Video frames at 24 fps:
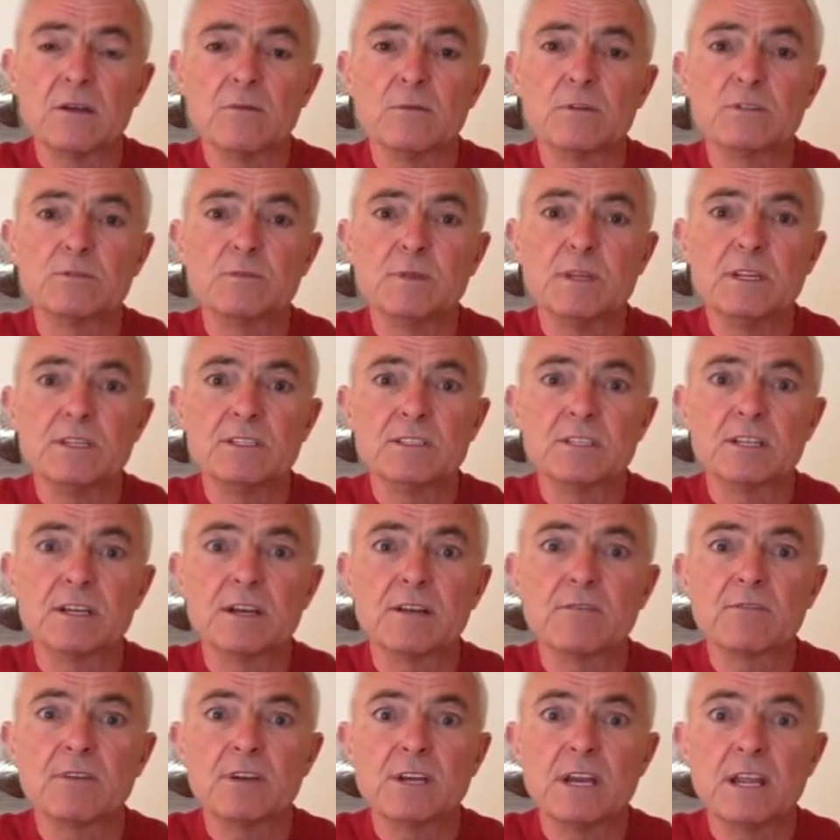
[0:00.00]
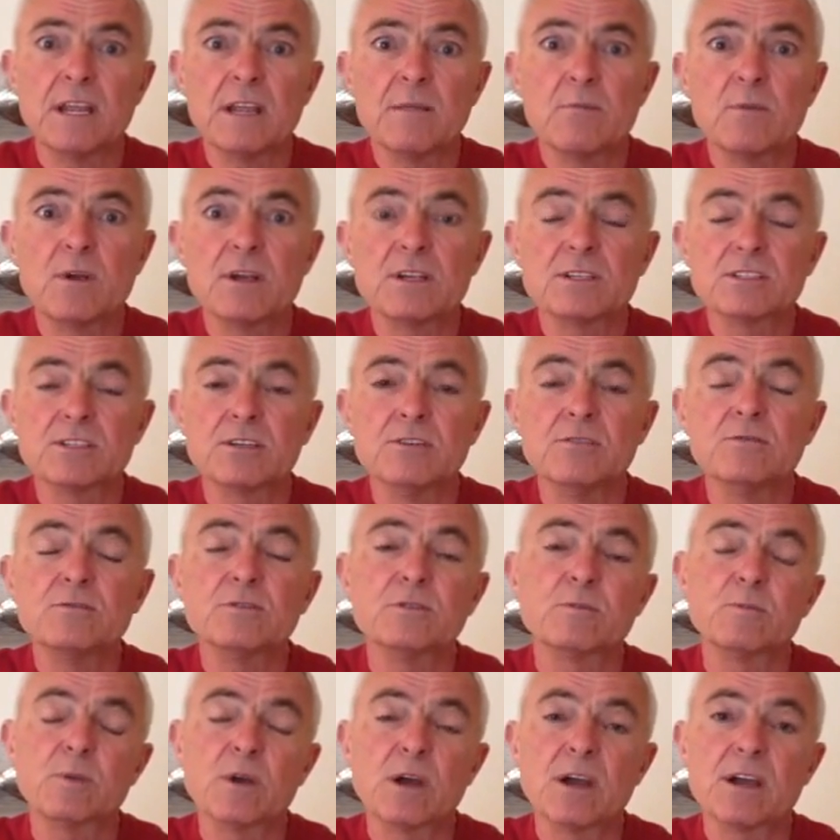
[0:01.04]
which means that every day brings a new
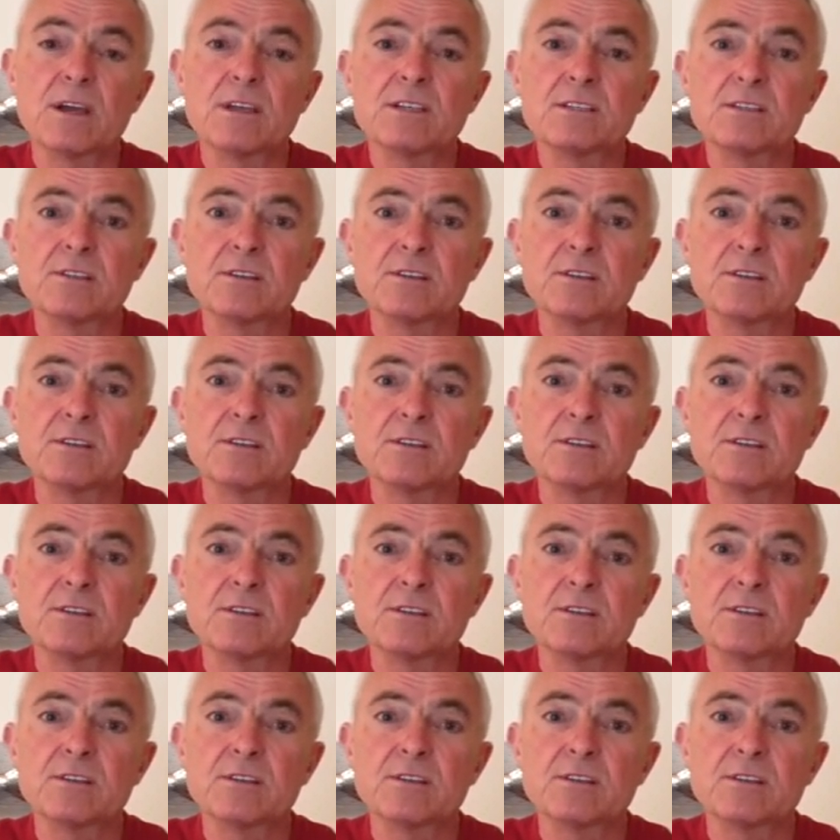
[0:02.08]
surprise